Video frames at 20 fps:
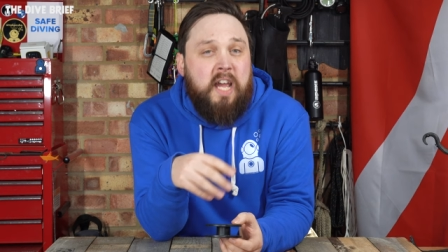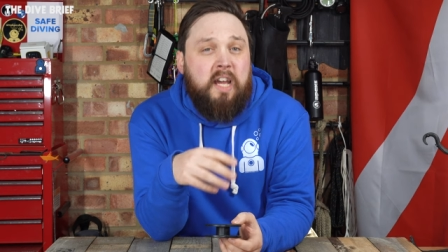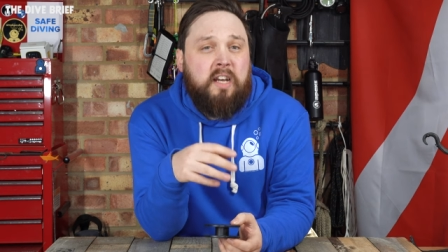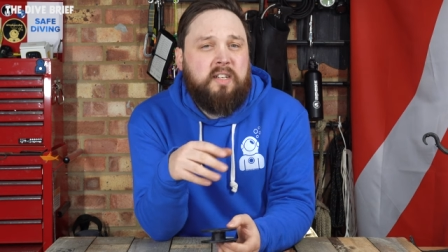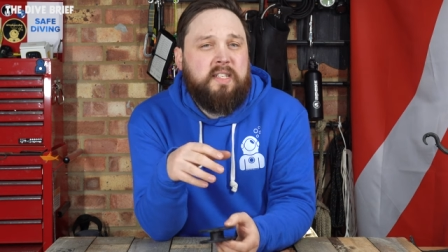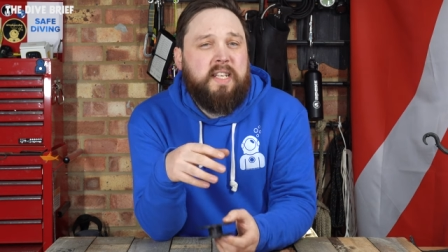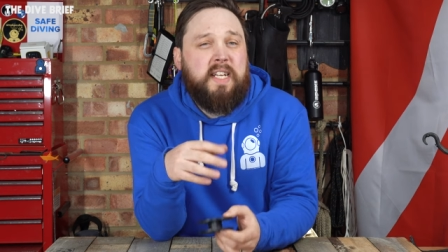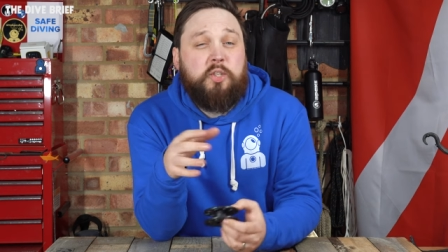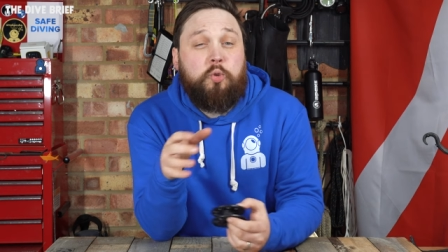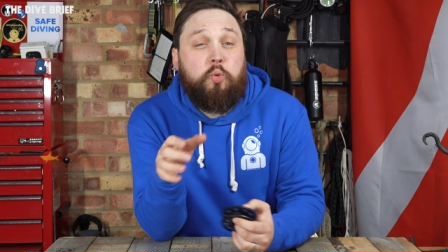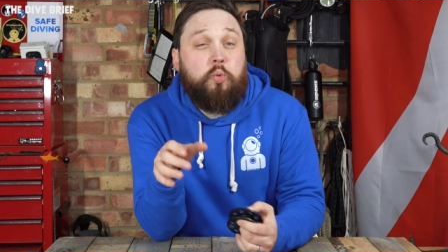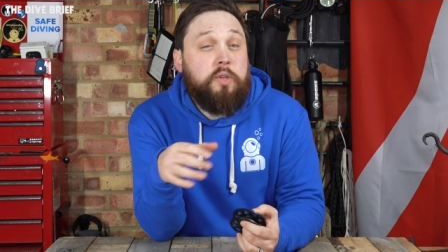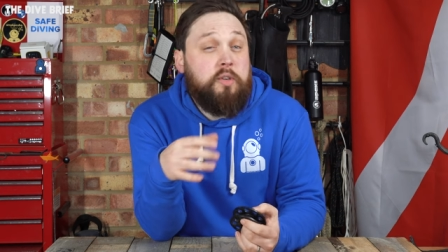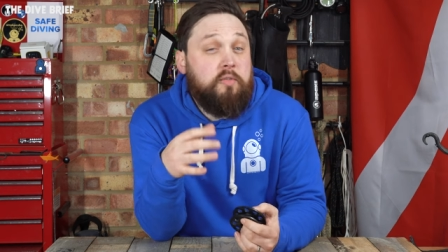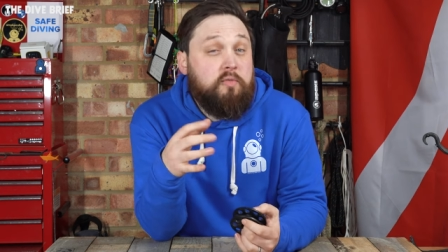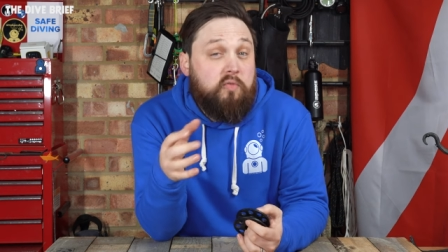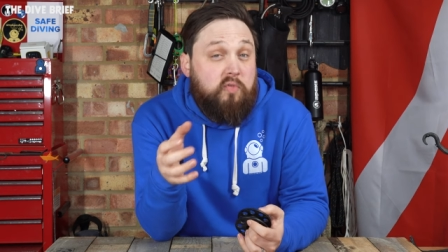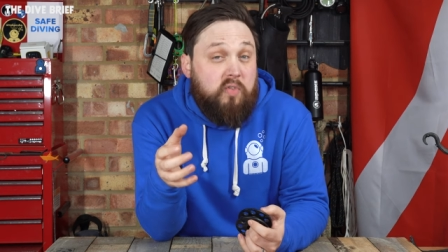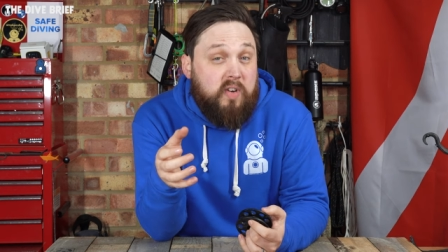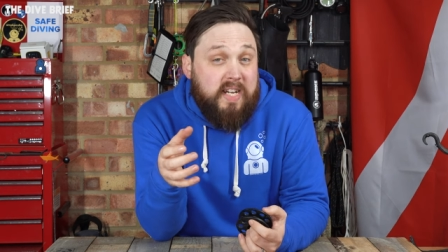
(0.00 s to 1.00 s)
because that's all you
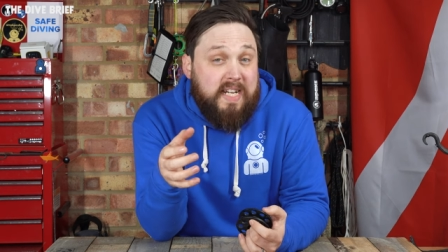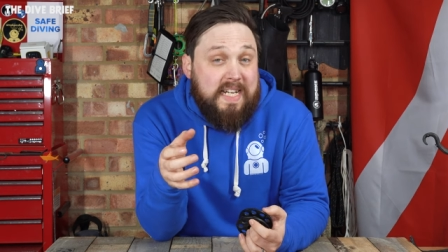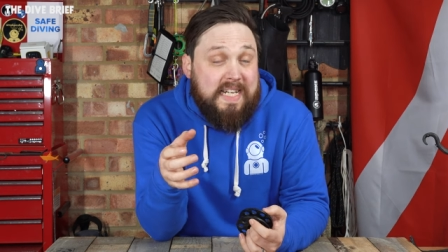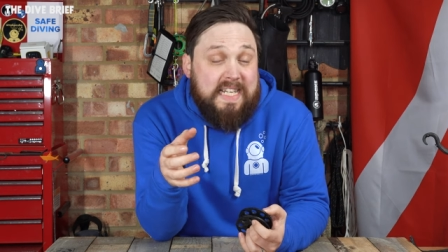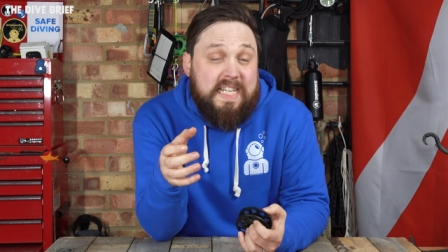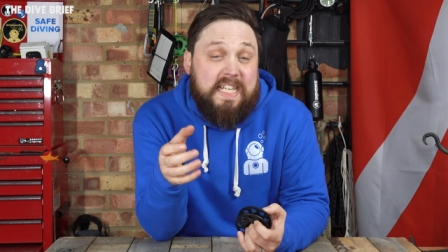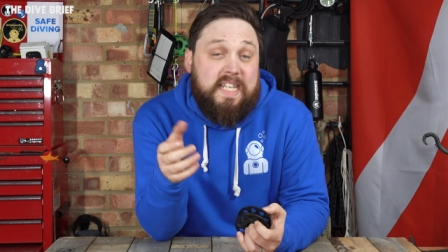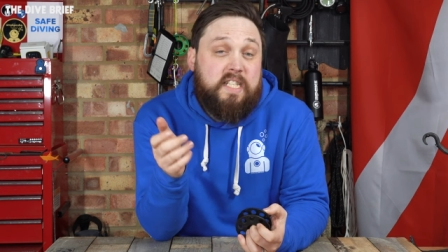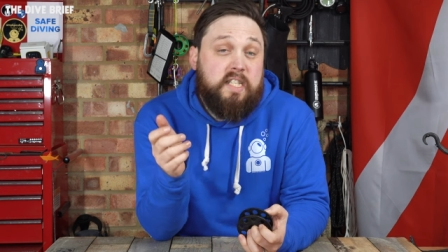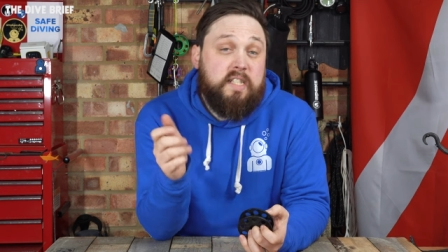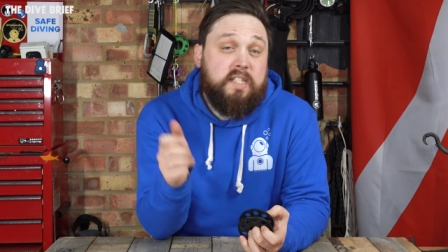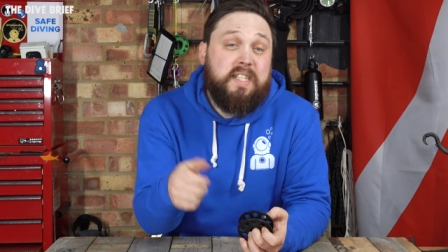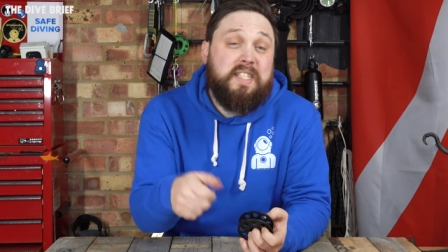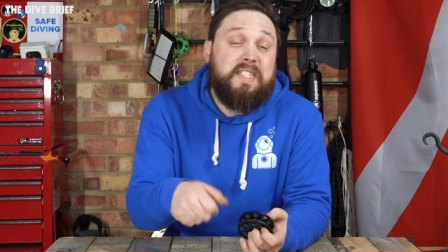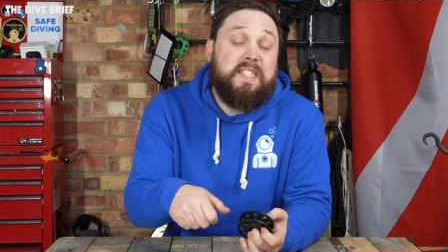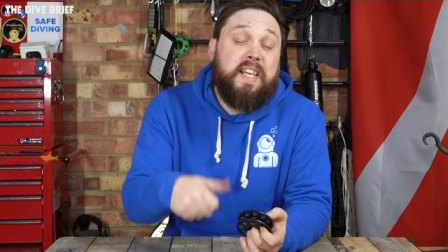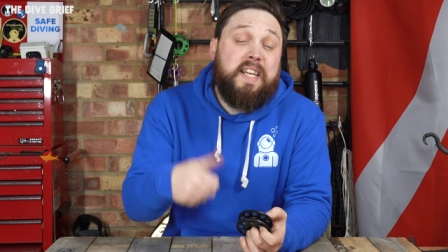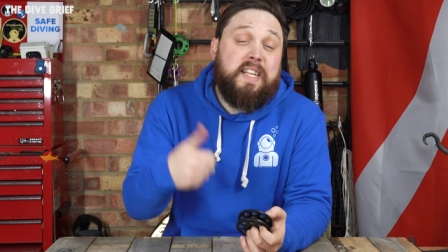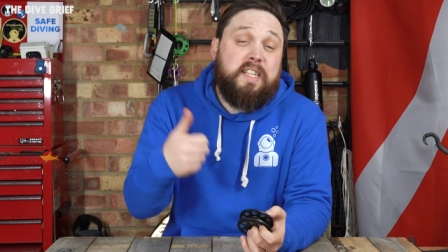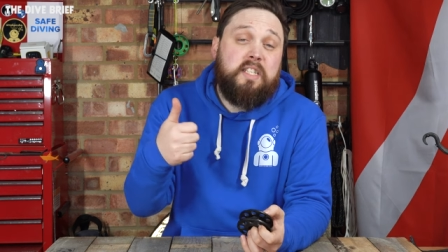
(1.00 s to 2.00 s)
really need just to
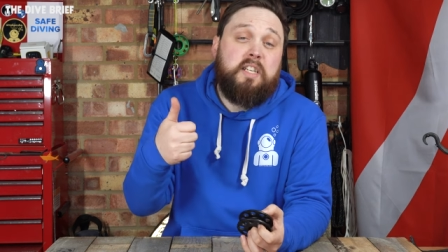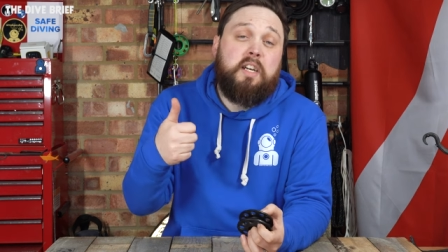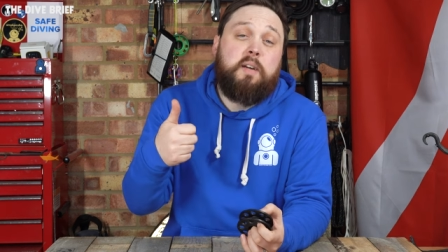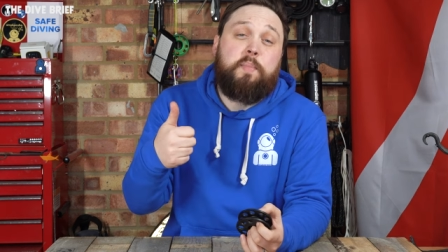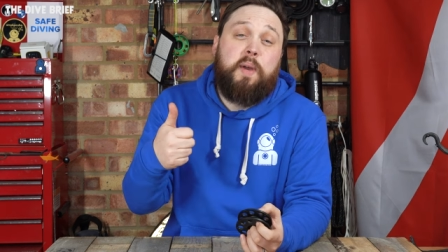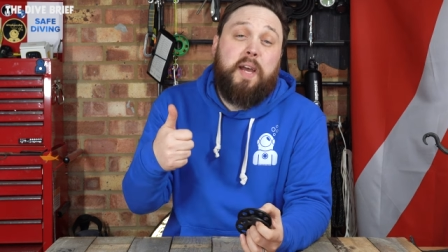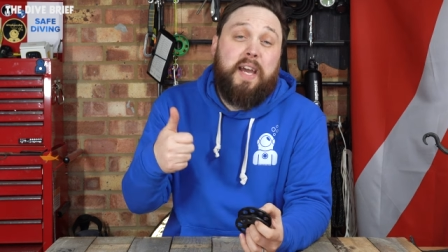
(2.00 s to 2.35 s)
send up